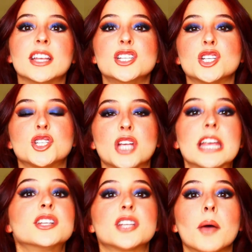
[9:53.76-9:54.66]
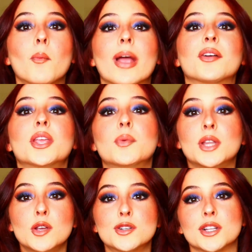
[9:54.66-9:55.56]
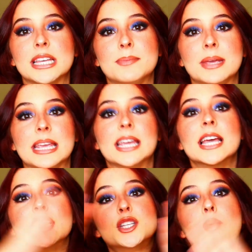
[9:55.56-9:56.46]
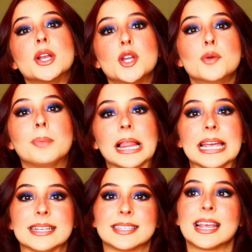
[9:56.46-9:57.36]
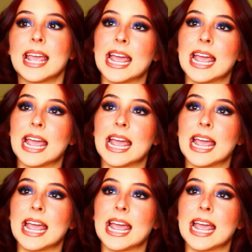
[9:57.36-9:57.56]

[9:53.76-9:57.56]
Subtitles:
then just change up where you would usually be to a new place.